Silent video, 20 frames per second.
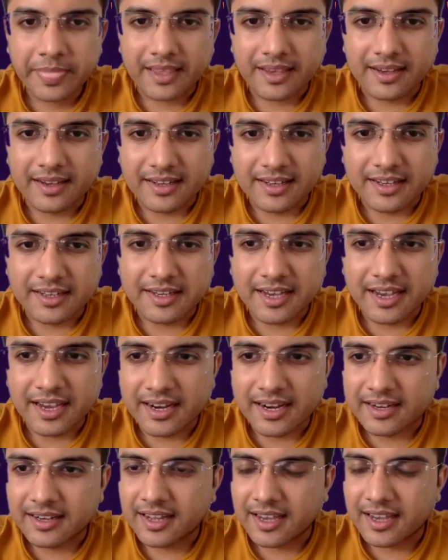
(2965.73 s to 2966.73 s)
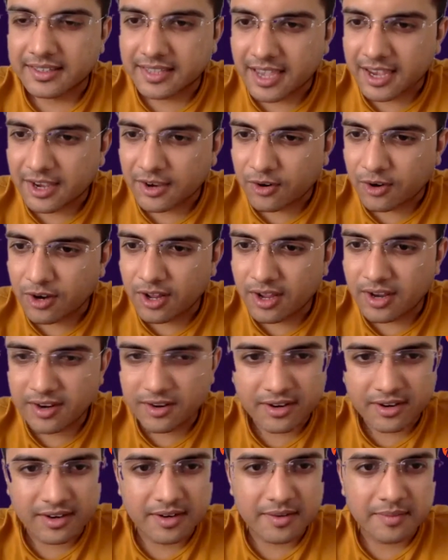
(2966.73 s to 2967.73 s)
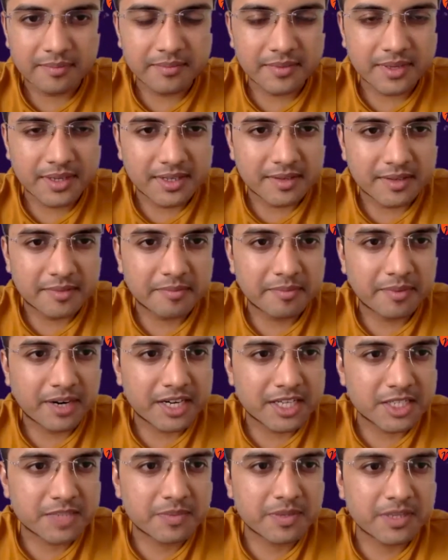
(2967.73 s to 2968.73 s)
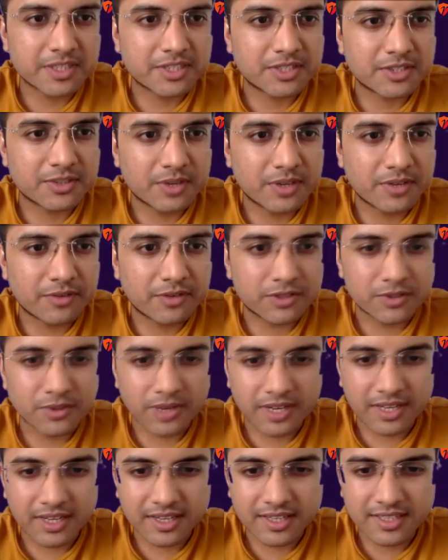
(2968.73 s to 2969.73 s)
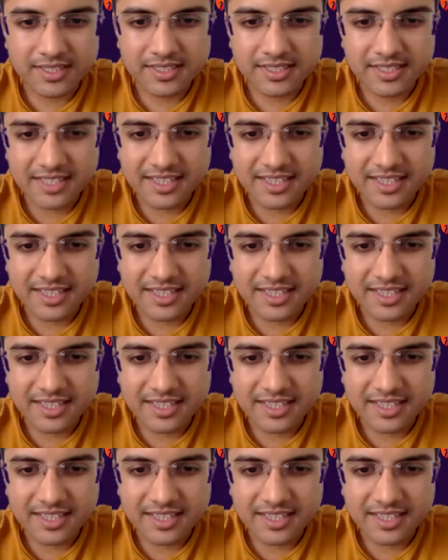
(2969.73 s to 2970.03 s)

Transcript: And I thank all our participants today for joining us.